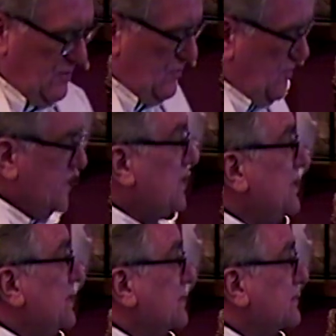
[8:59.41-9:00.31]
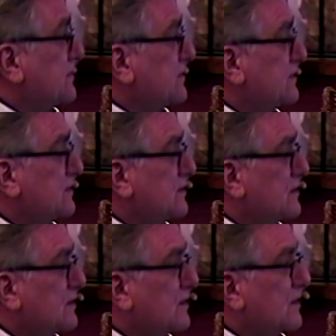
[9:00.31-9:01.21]
We eat.
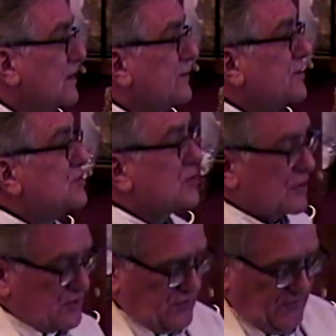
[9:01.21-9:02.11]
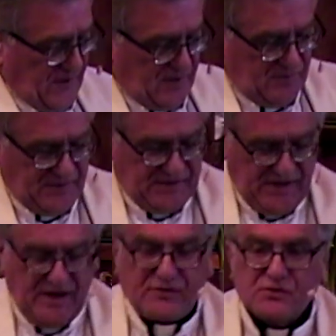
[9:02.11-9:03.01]
The church family
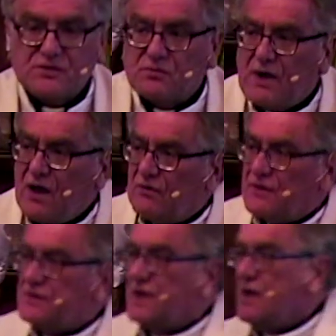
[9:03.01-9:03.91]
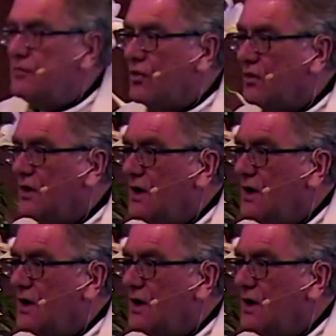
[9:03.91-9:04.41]
gathers around the table